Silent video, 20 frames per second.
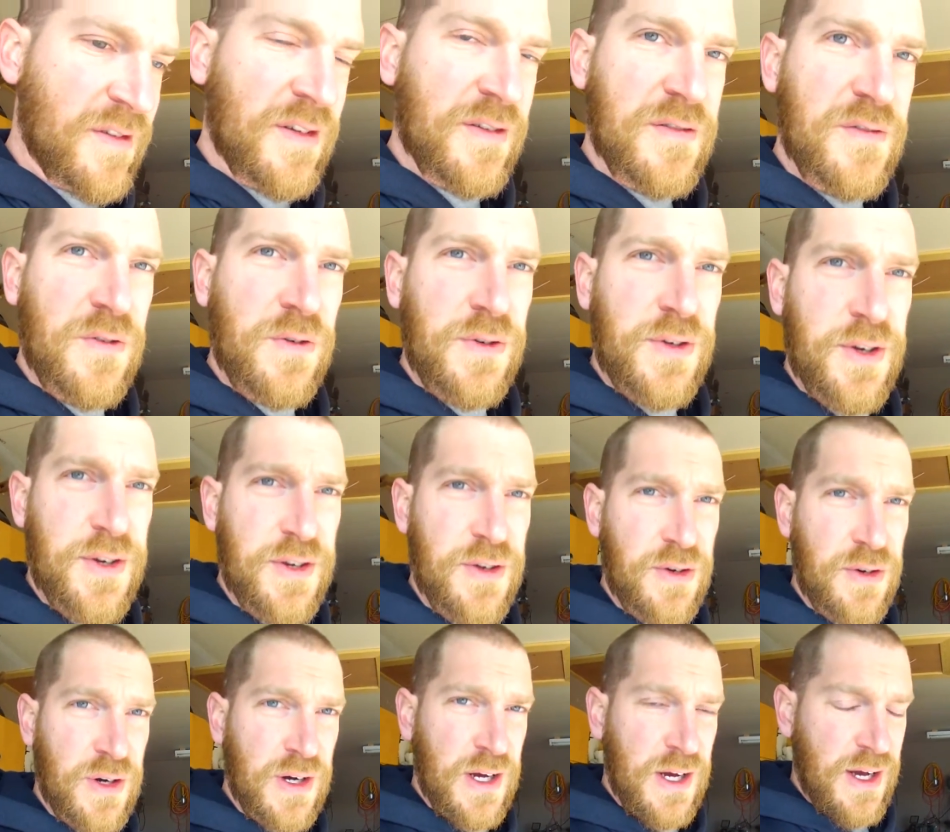to solder
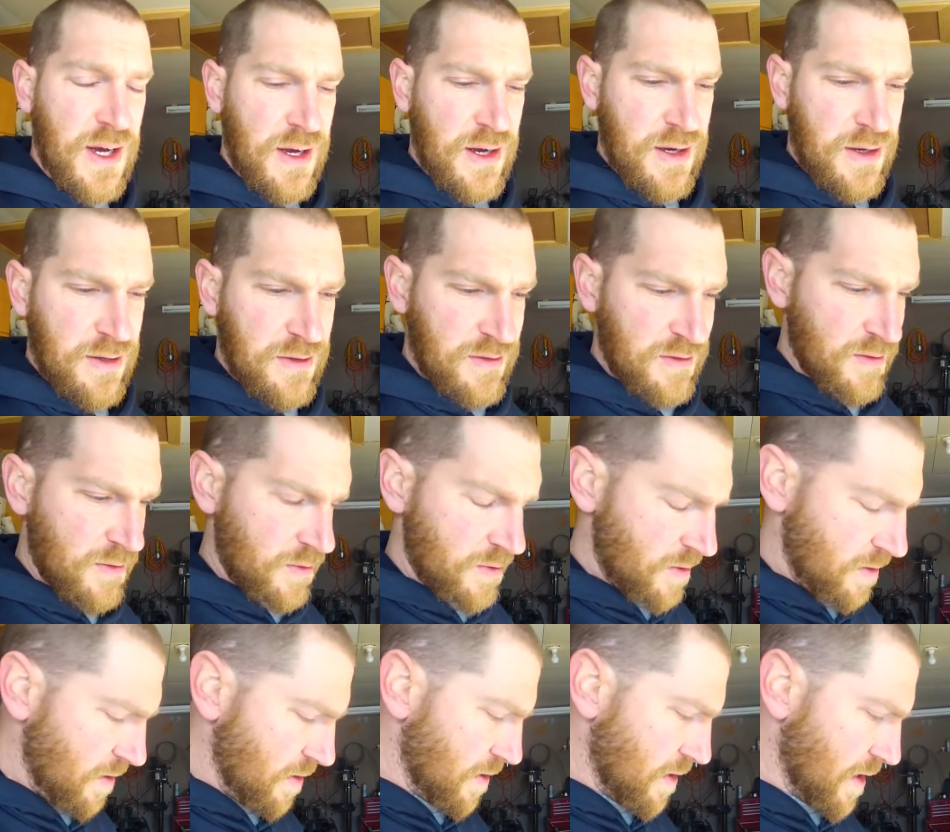to.
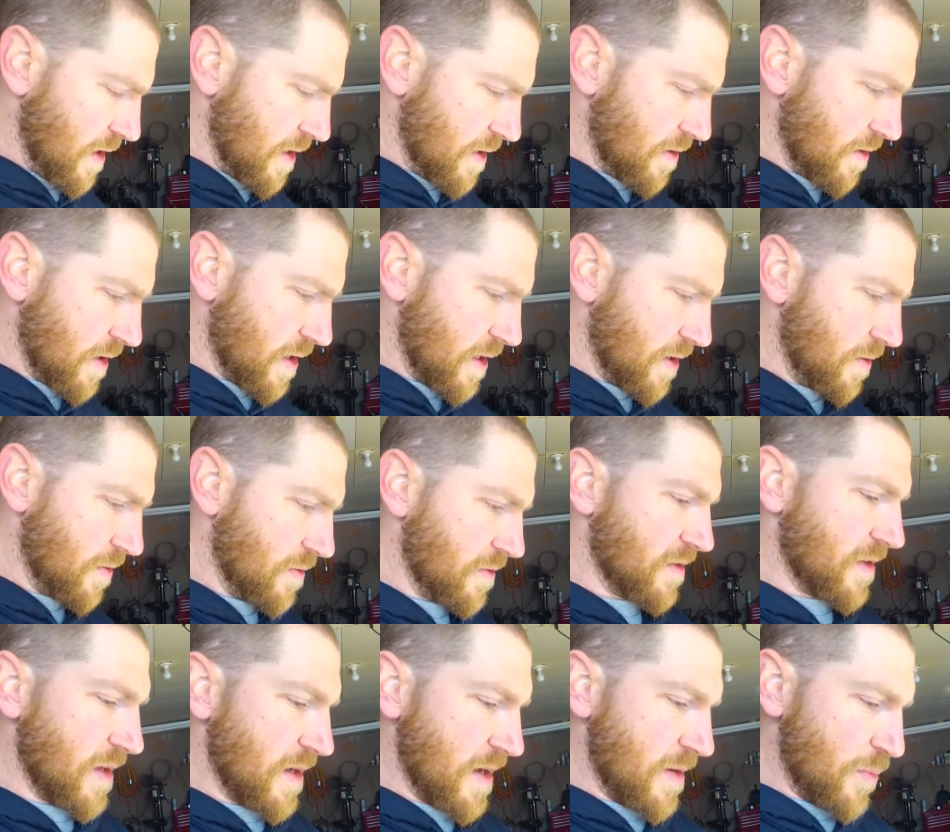So I, I
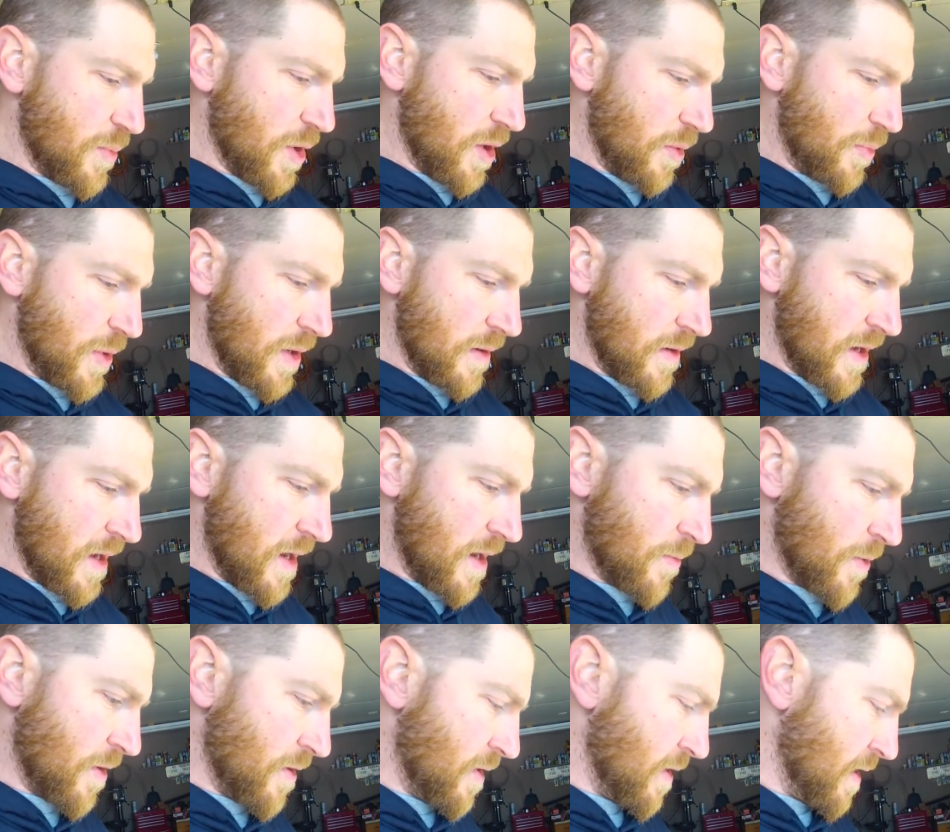use the ball peen
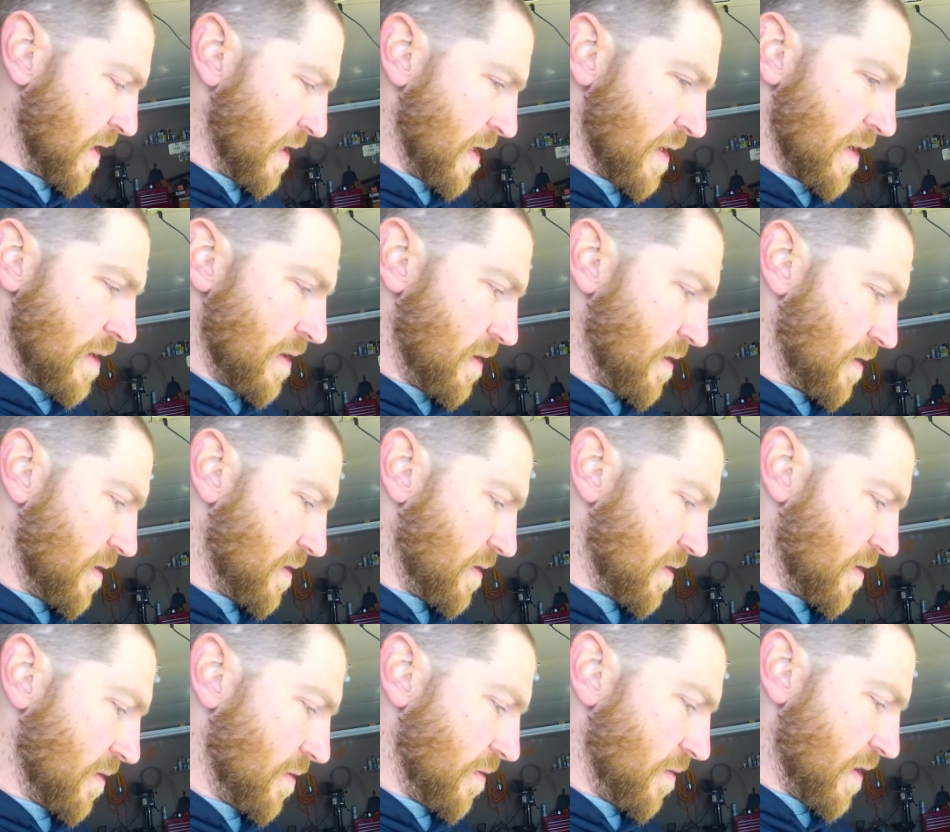hammer uh,
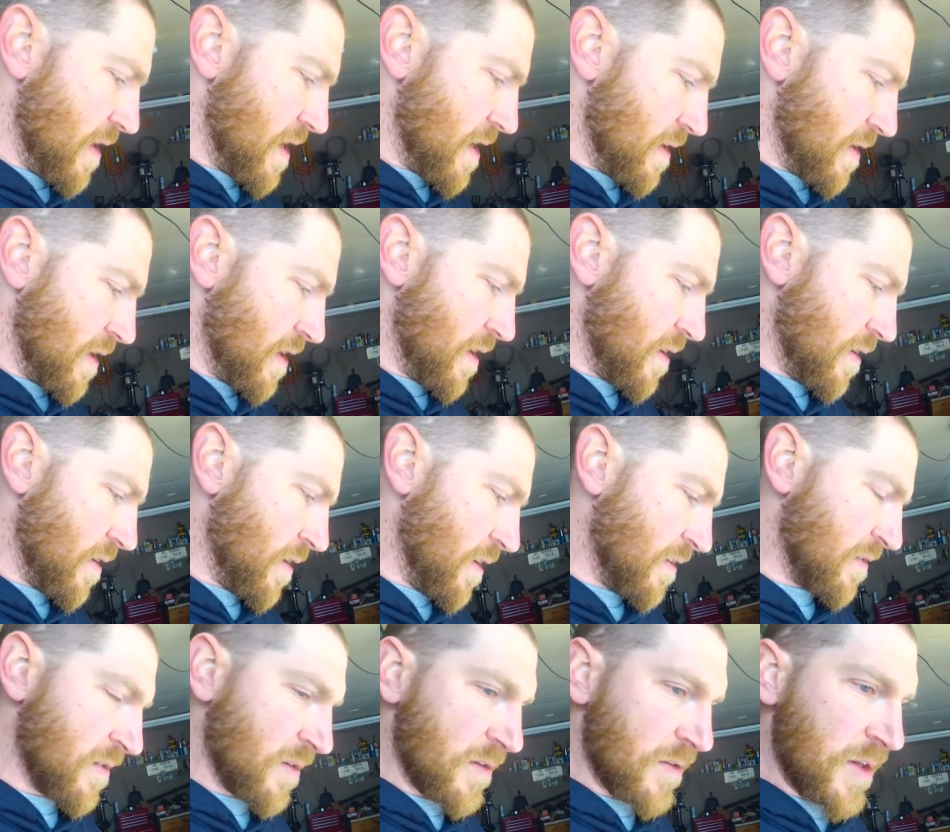to do that and get it
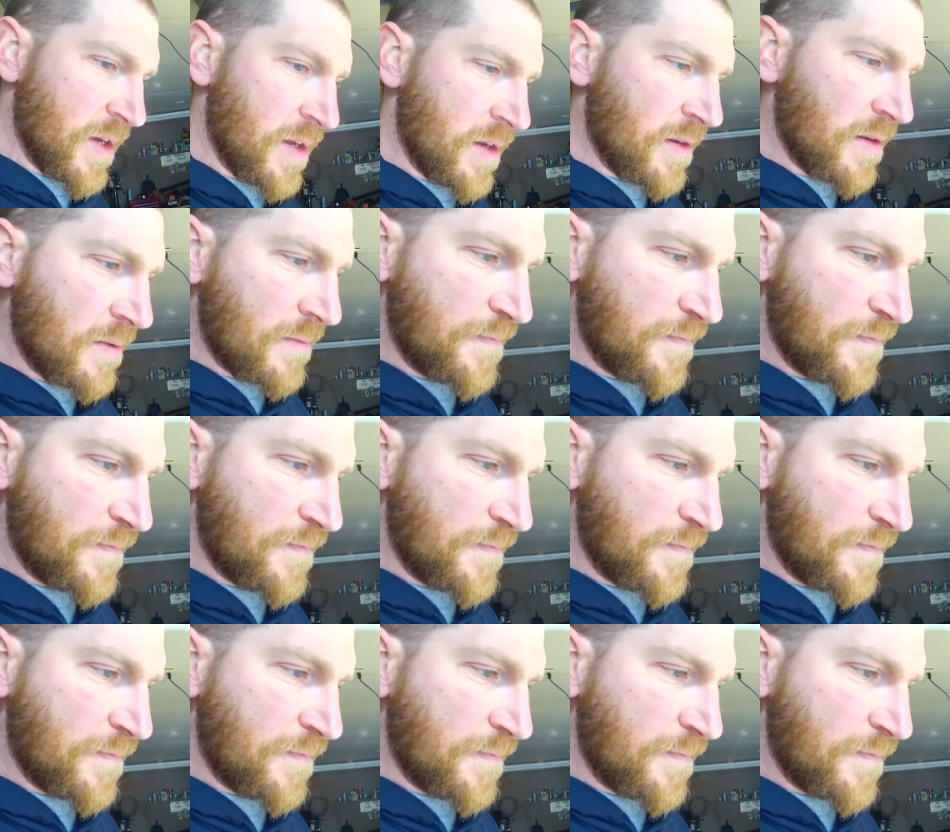nice and clean.